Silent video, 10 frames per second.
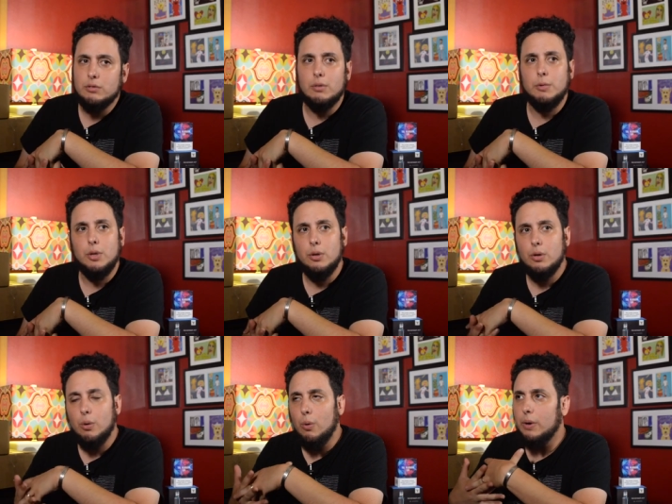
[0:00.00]
from
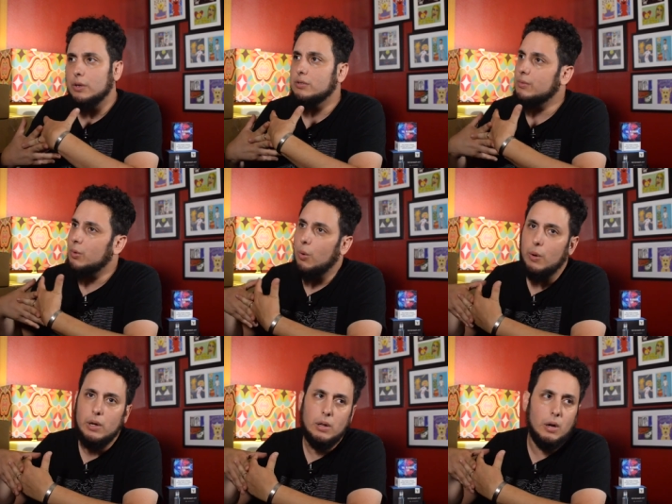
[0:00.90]
Yude, coils from
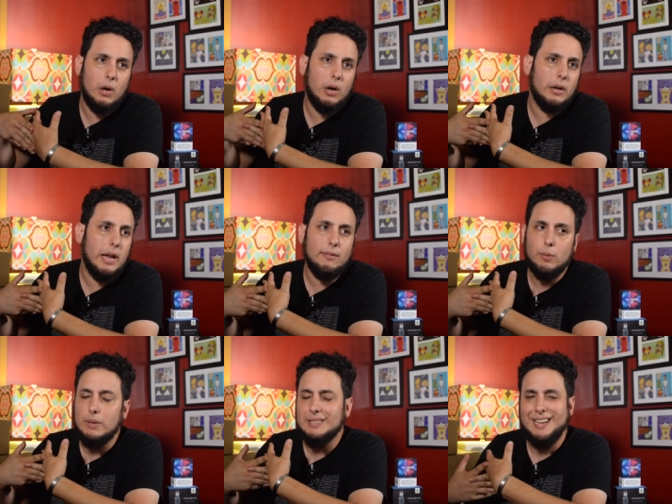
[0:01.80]
CoilArt.
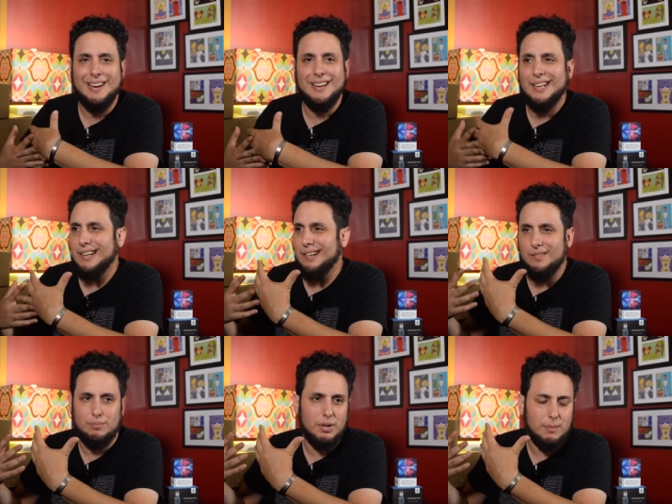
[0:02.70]
Everyone's getting
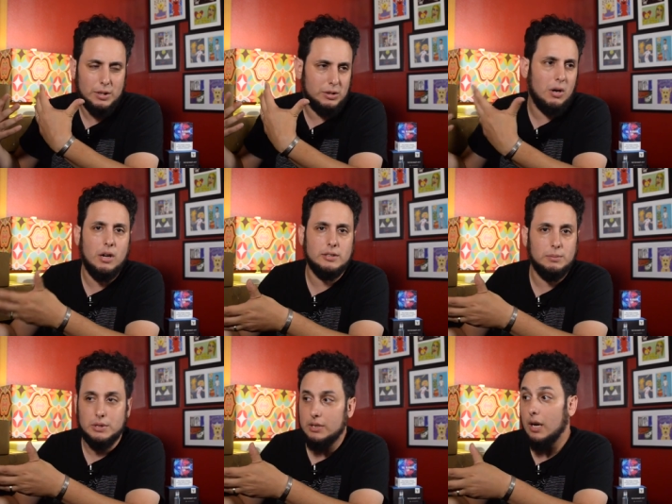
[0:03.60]
pretty much
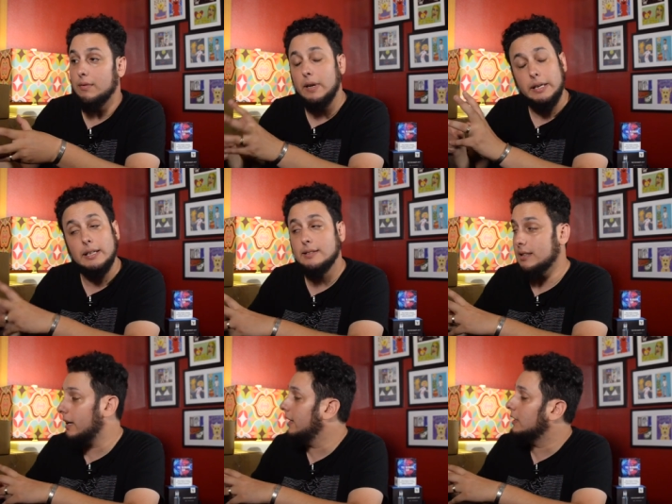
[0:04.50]
awesome stuff. And
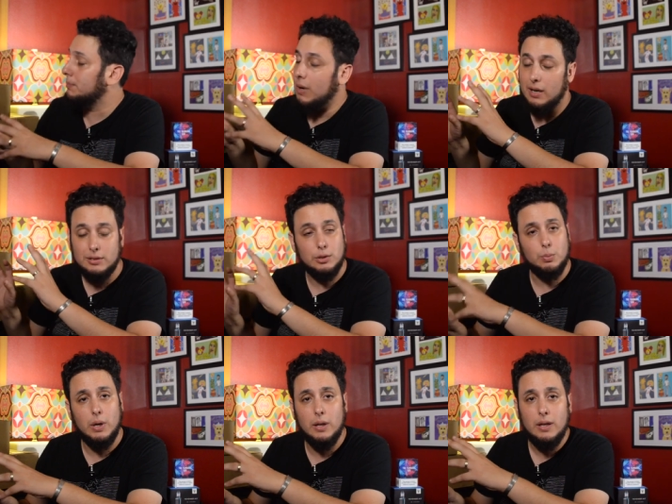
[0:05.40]
inside each box as
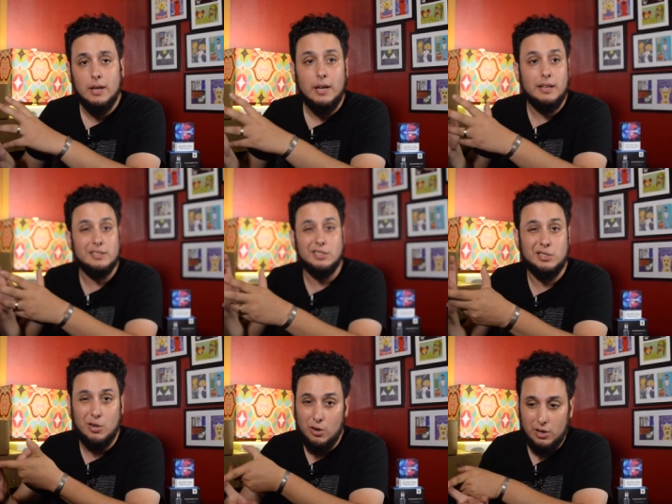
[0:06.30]
well is a
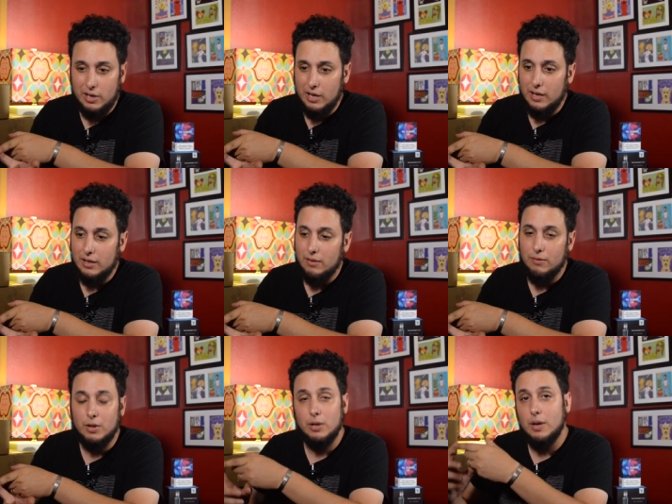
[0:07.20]
starter kit
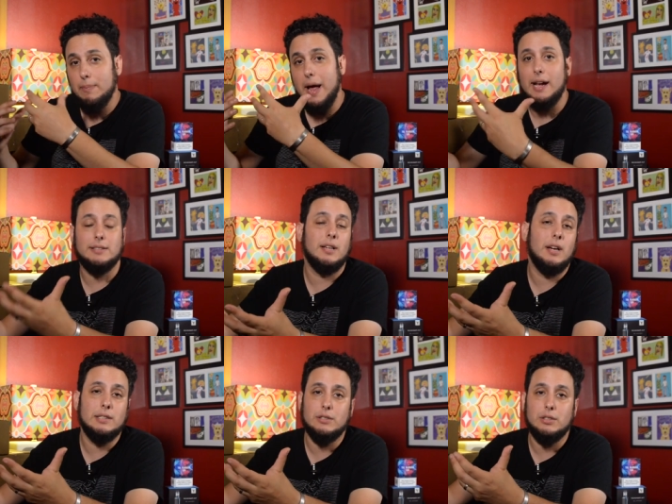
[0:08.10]
for you to pass
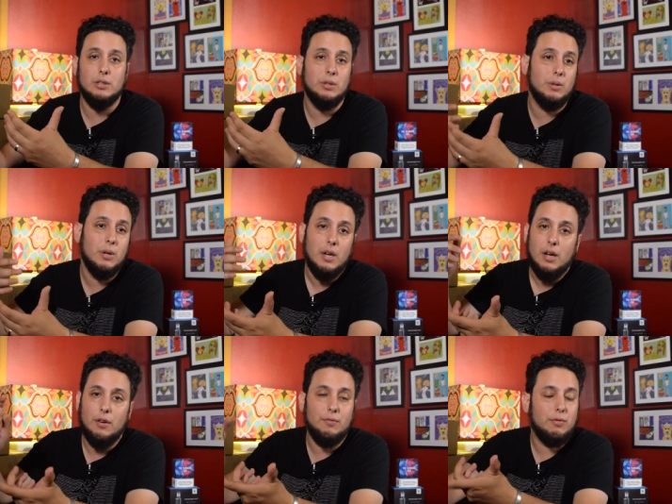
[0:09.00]
on to
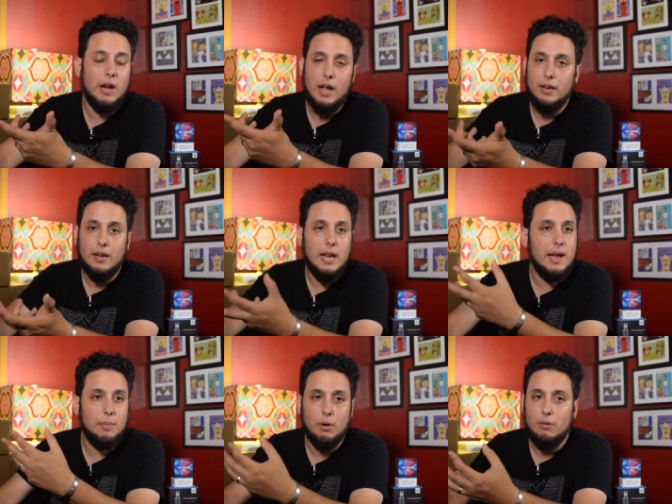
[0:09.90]
a friend, a
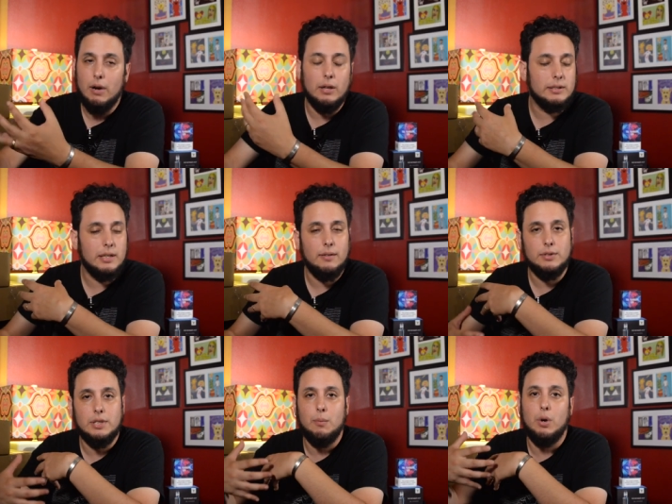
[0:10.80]
neighbor, a relative,
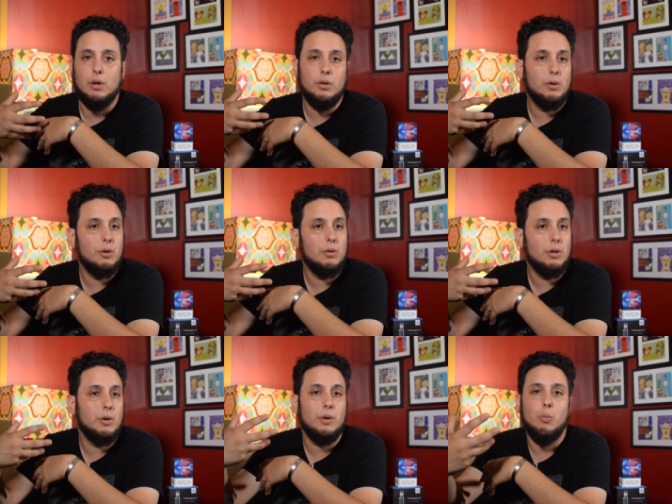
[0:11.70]
someone who
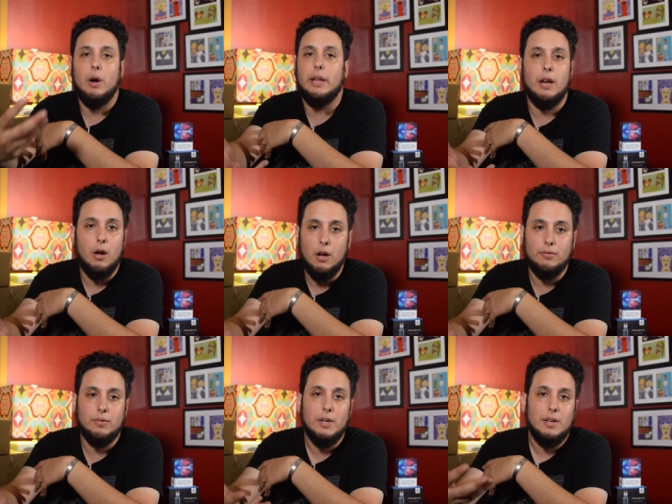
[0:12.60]
you want to get off